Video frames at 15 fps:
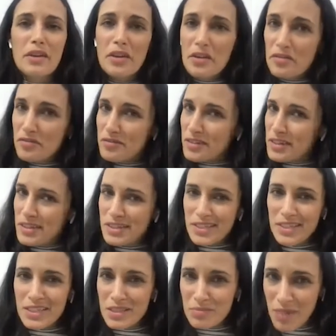If in
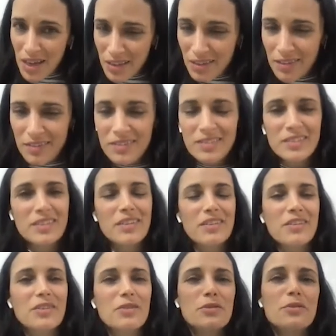6 months
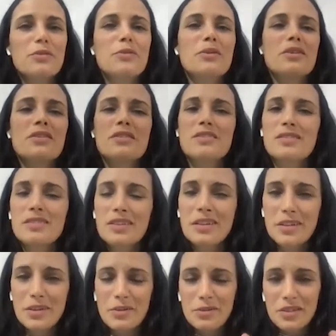your
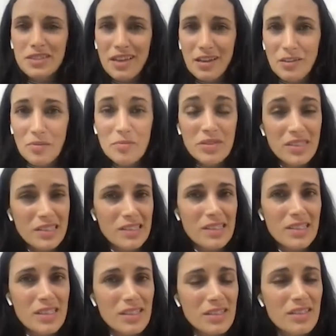startup still
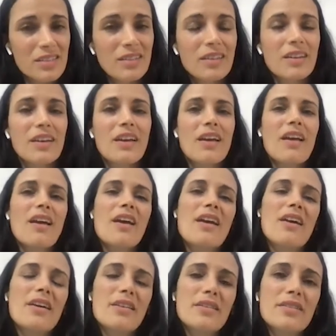exists
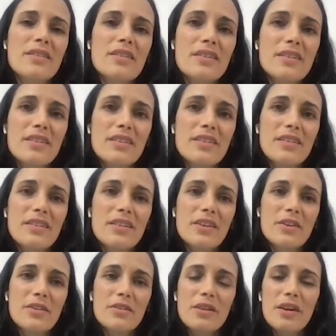and
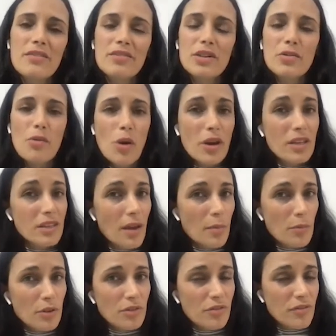you have a growing
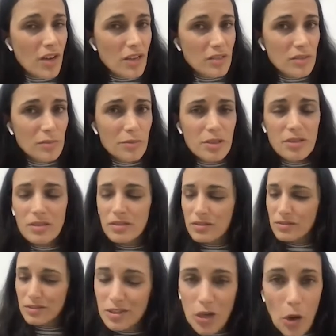number of customers,
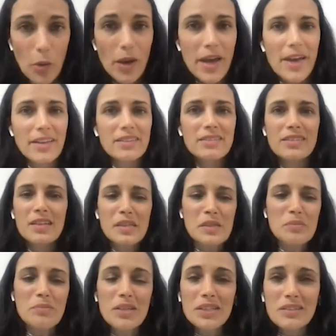go ahead and
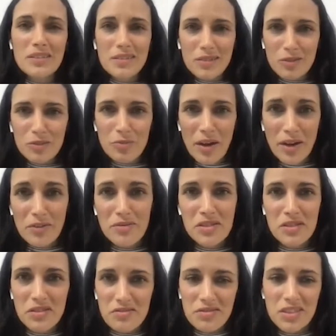split it to
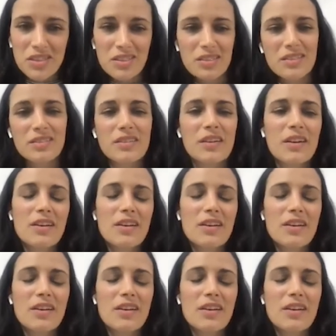microservices.